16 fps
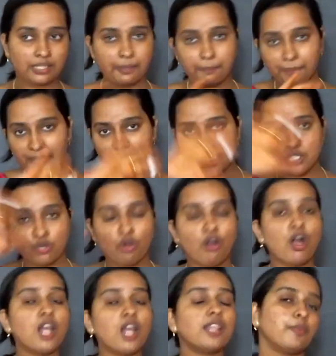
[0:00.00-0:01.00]
Complete
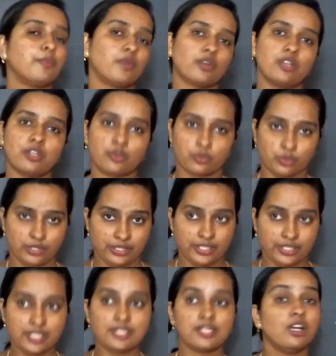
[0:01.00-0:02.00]
all the Mughal
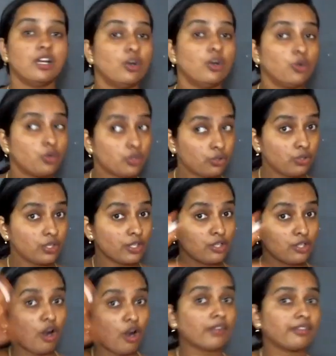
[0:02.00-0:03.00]
rulers who ruled
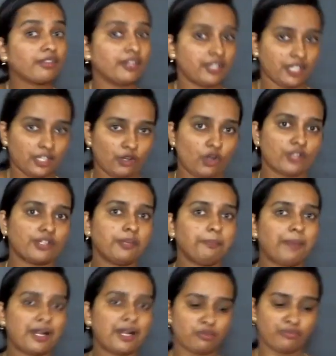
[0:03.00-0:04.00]
North India, northern
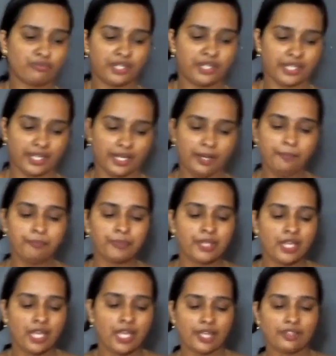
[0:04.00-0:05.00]
part of India,
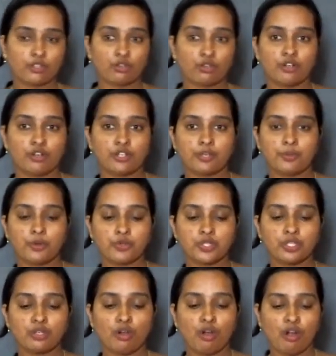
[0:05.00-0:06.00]
and the
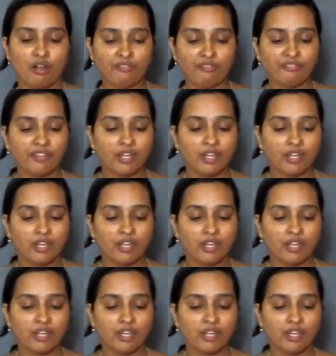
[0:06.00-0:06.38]
contribution of